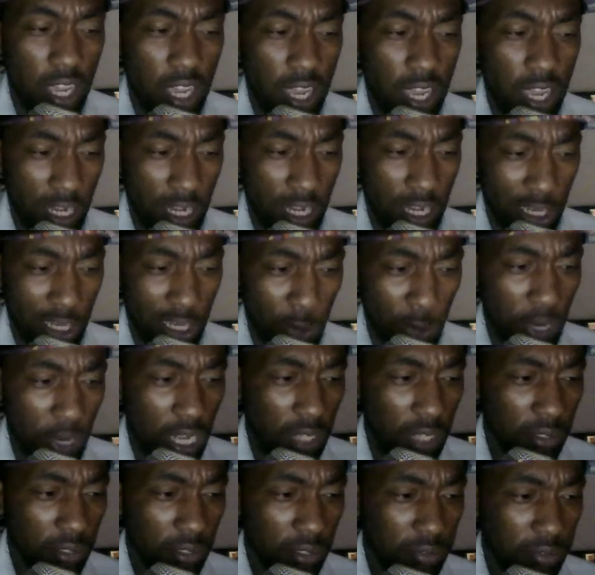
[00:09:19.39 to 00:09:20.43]

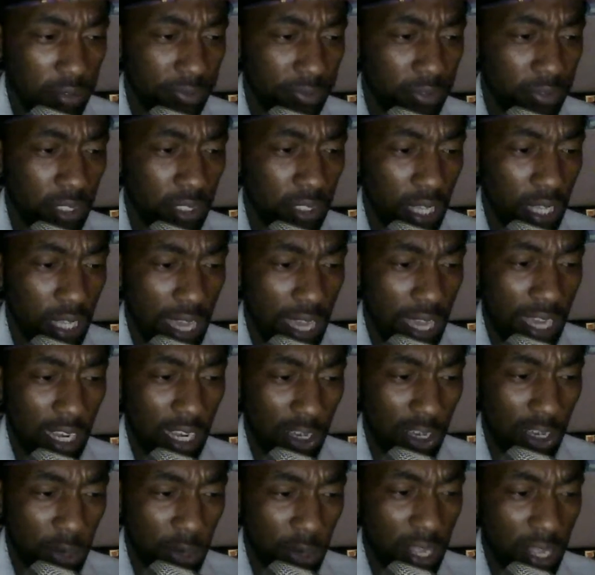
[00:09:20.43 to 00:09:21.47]
including
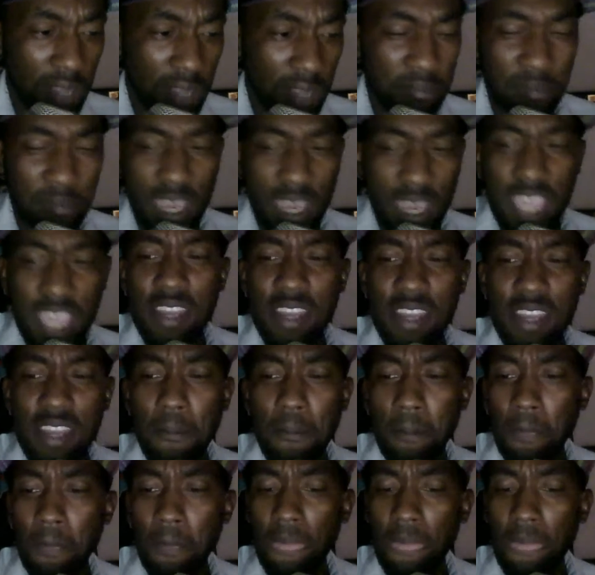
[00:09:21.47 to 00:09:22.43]
me